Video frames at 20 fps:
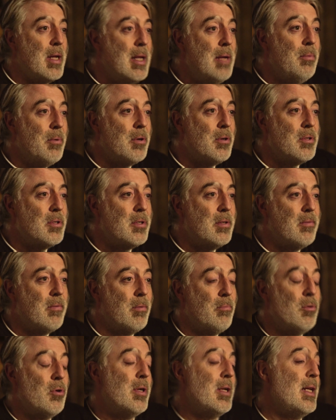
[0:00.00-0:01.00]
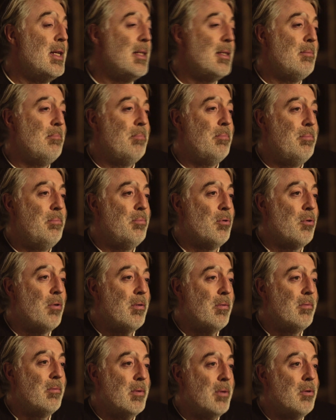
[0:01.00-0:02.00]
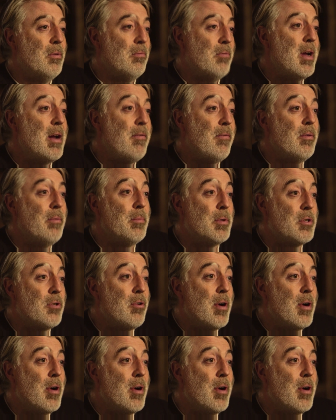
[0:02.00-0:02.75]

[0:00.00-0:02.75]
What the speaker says: what he wants from what he's brought or read from the